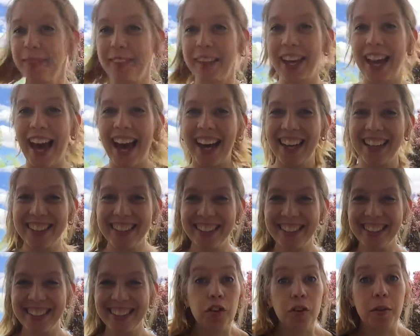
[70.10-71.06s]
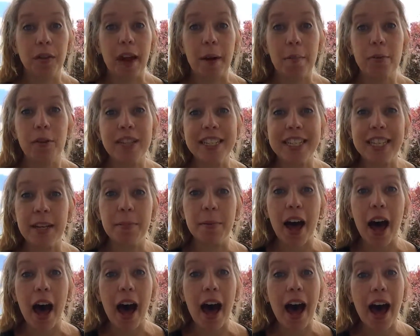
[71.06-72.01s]
Yeah. So that puts
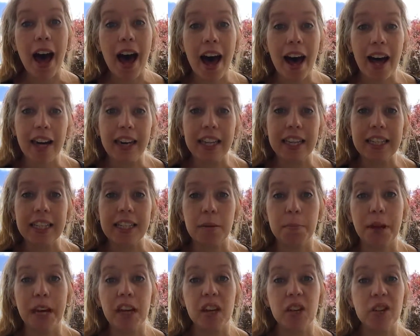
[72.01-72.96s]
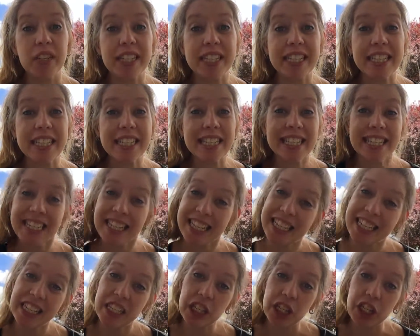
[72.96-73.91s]
him at about
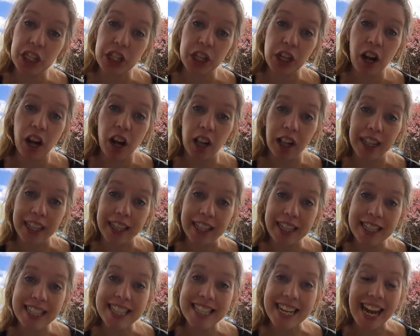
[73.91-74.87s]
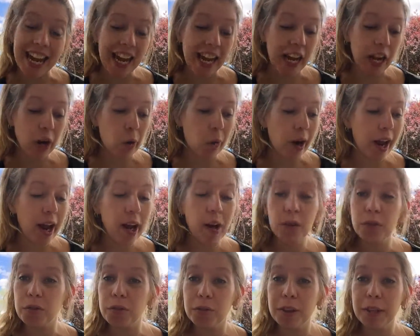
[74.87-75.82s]
16 inches tall, I guess, and
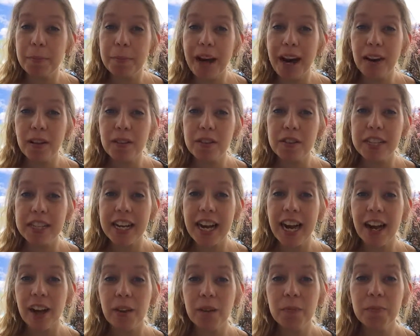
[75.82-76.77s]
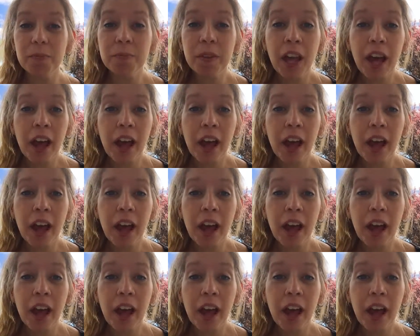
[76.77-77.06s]
around three pounds now.